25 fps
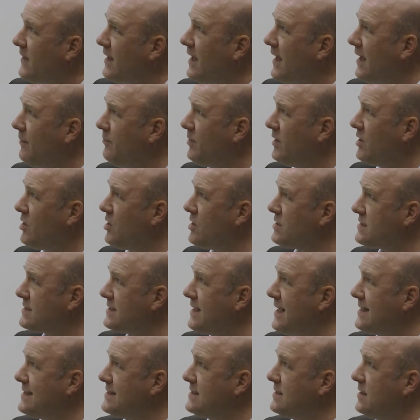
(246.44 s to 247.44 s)
And
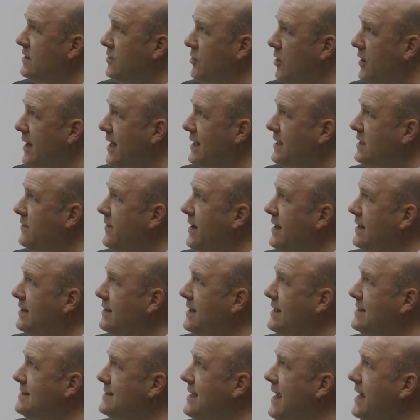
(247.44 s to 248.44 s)
because that's the non-activated
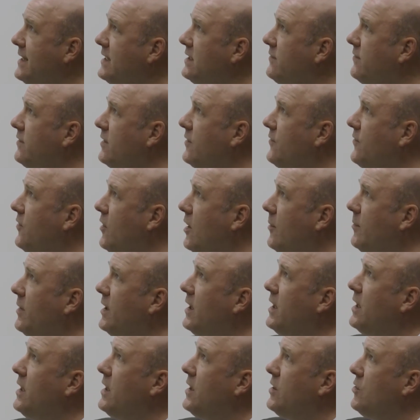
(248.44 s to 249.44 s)
and that's the activated form,
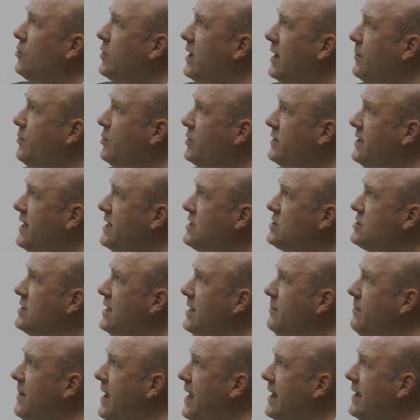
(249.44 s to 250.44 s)
you can
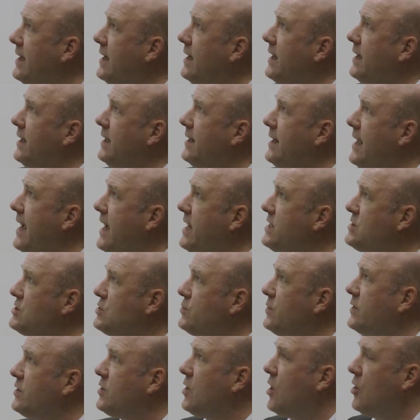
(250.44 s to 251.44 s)
potentially make an
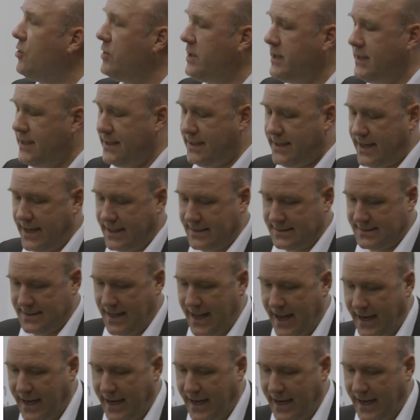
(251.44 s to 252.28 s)
agent which only detects the